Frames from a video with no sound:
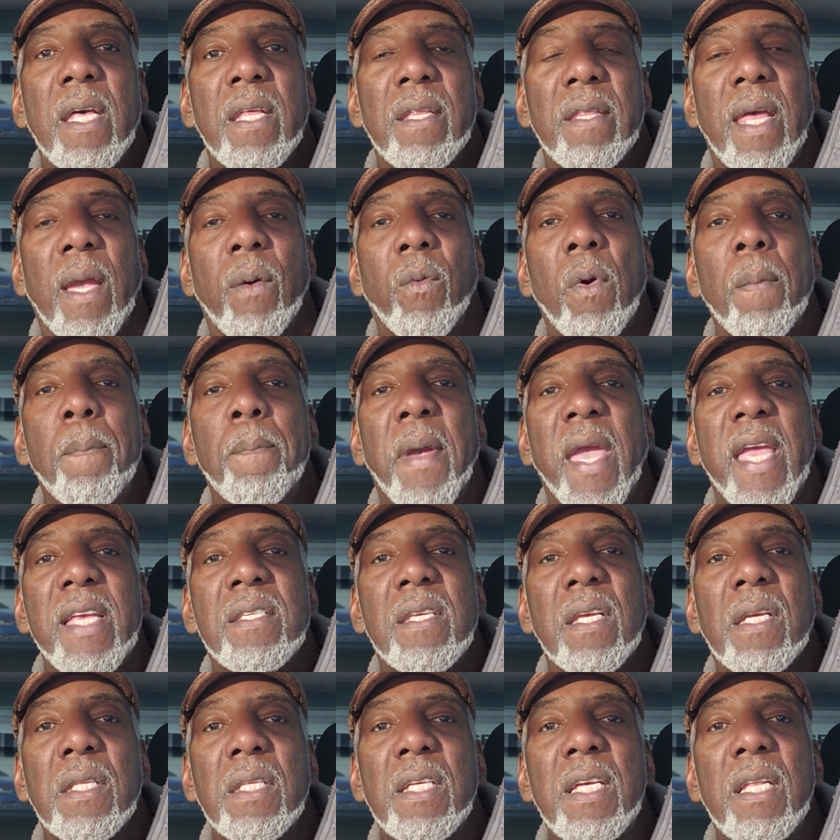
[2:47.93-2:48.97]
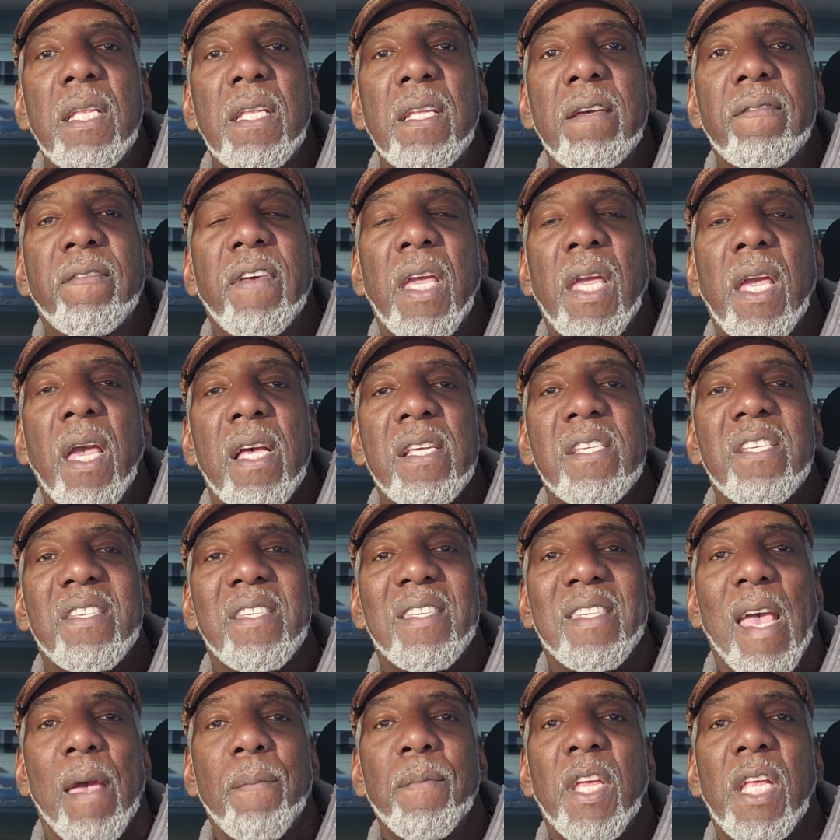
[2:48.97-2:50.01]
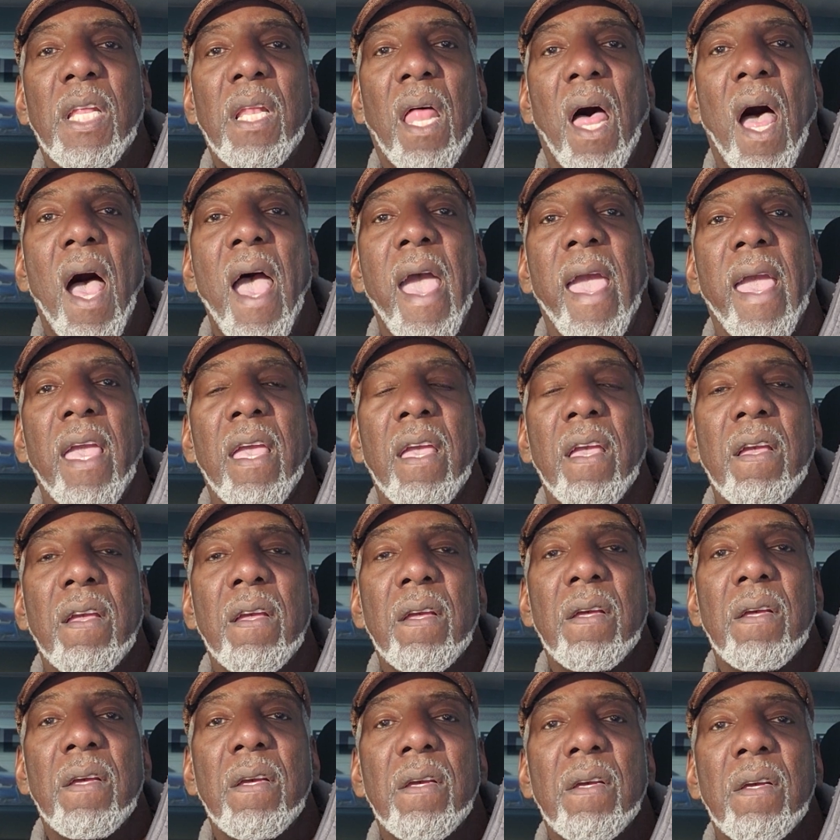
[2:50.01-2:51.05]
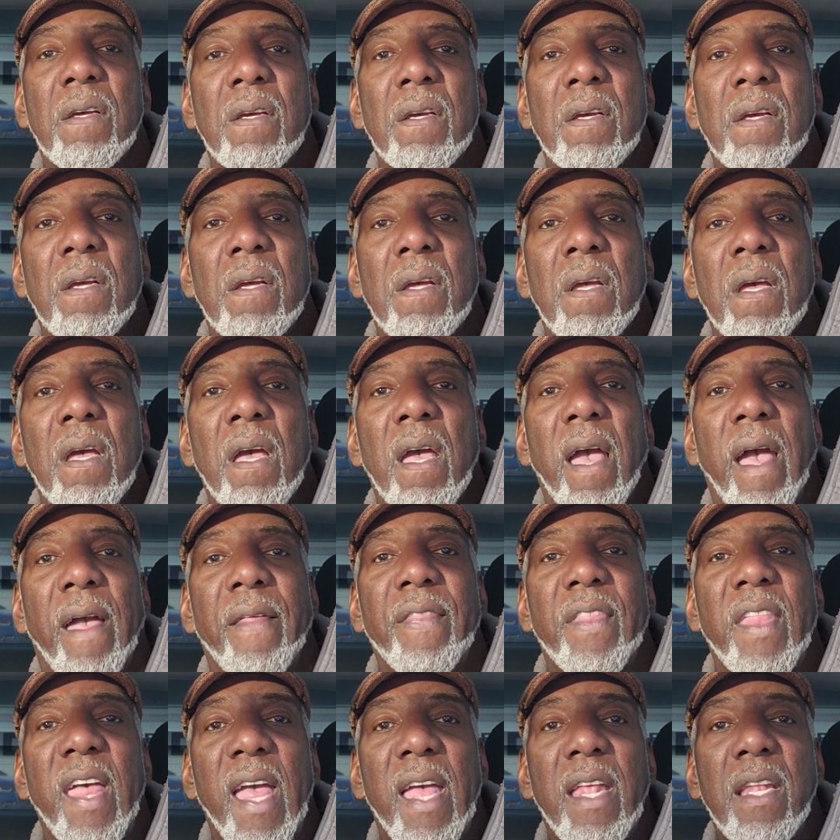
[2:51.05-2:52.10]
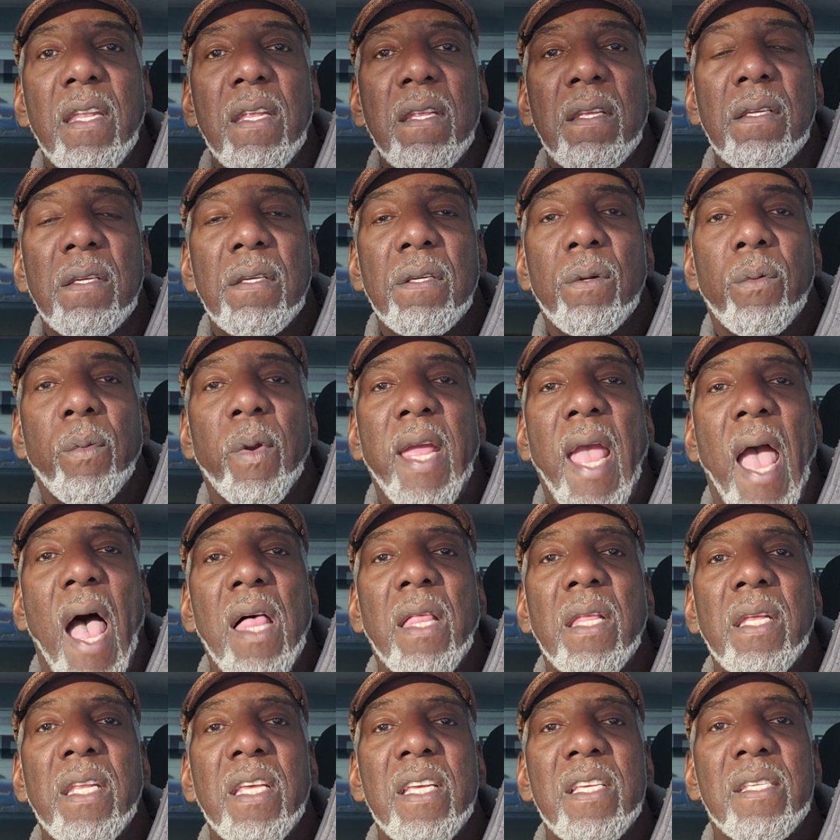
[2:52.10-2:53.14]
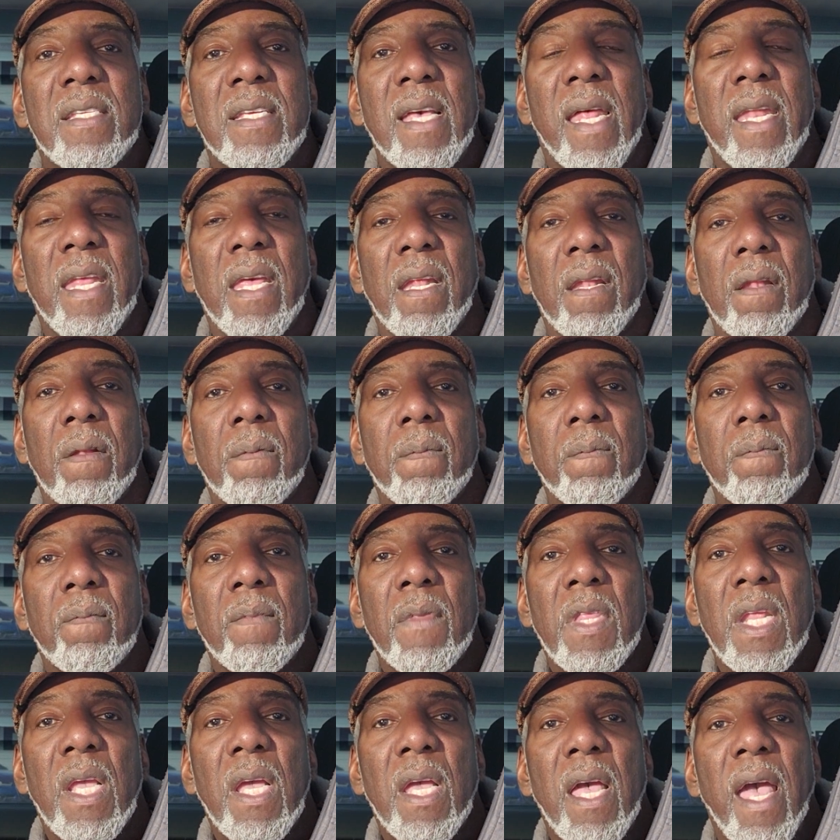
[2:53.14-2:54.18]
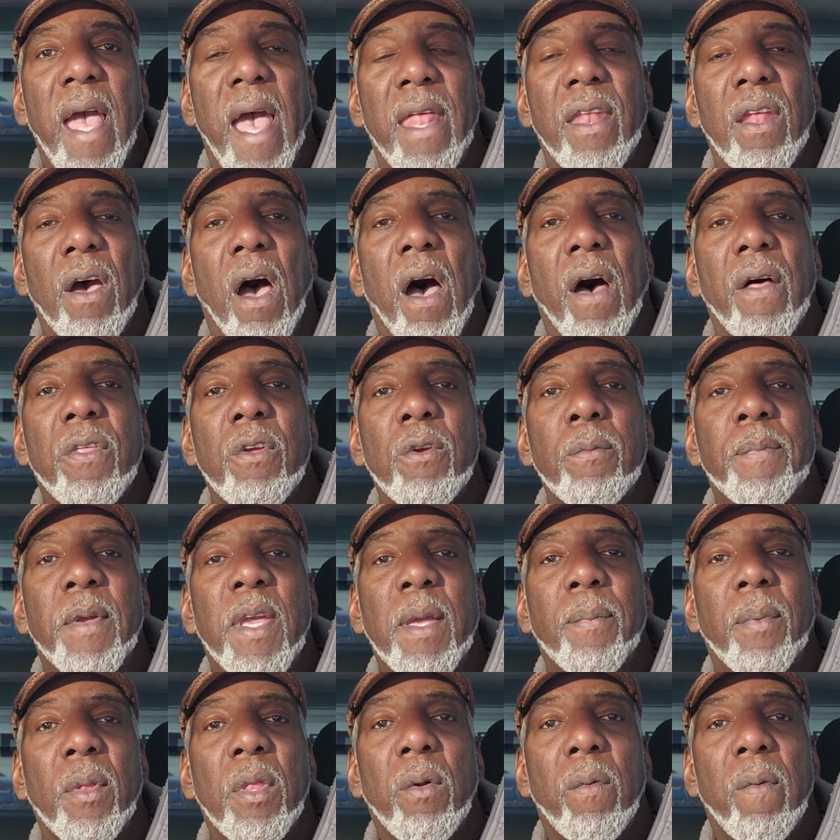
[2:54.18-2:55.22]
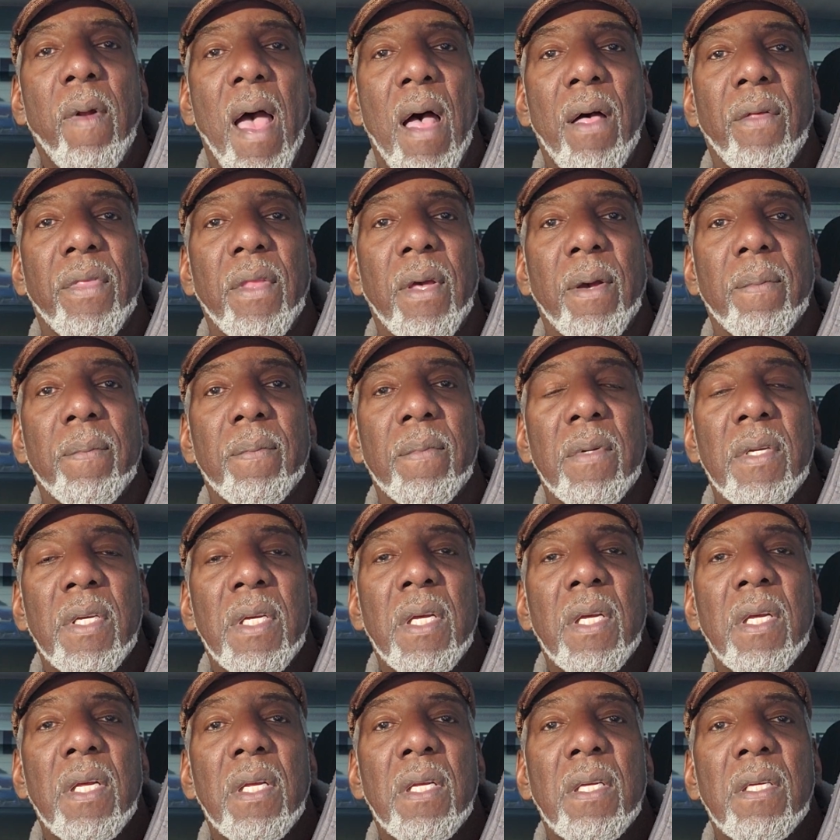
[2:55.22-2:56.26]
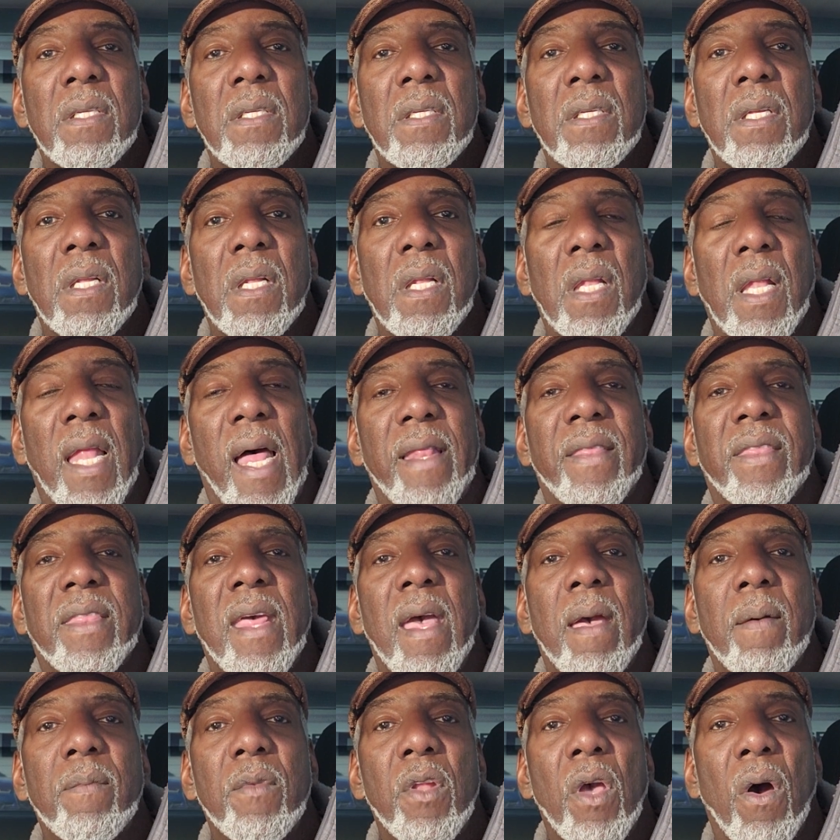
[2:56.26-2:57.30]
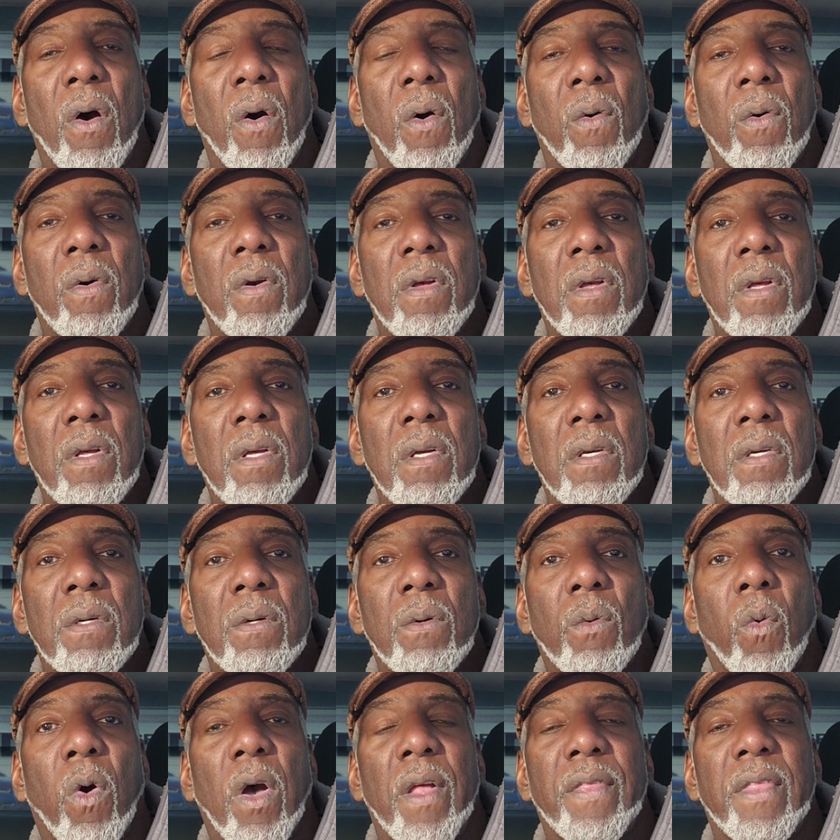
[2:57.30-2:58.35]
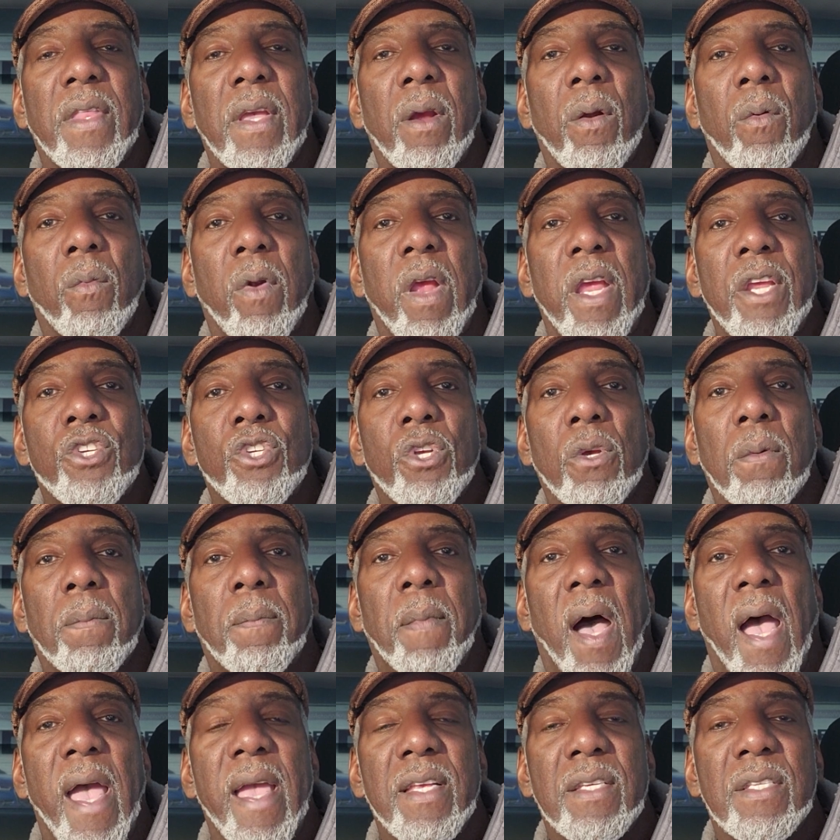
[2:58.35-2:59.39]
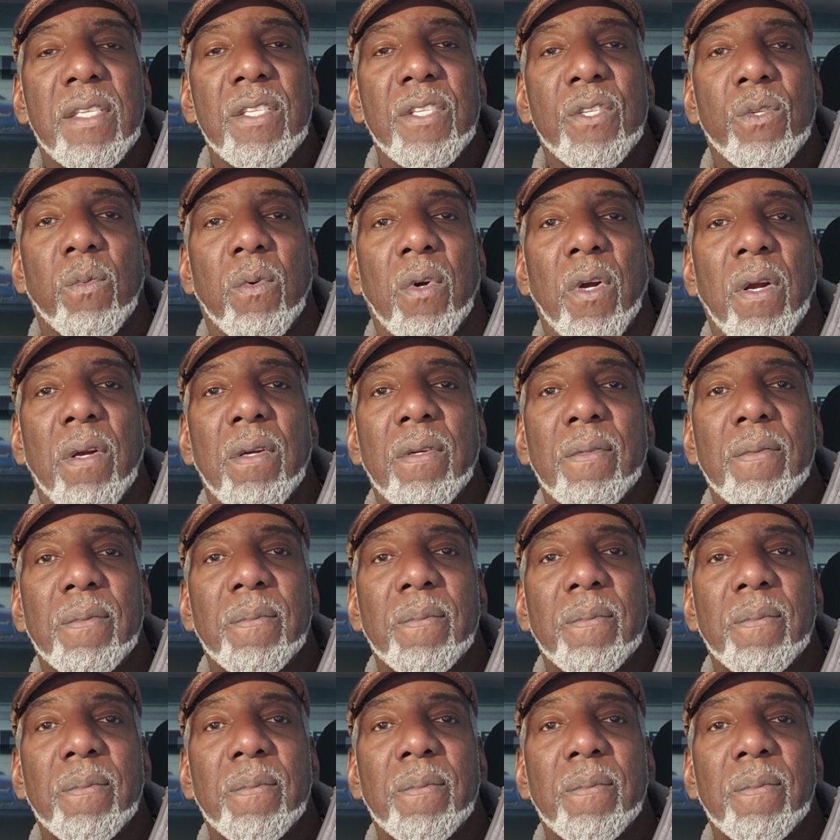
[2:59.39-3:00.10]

They were basically living a semi lie. And then reality set in, and other people around them let them know what their racial biases were.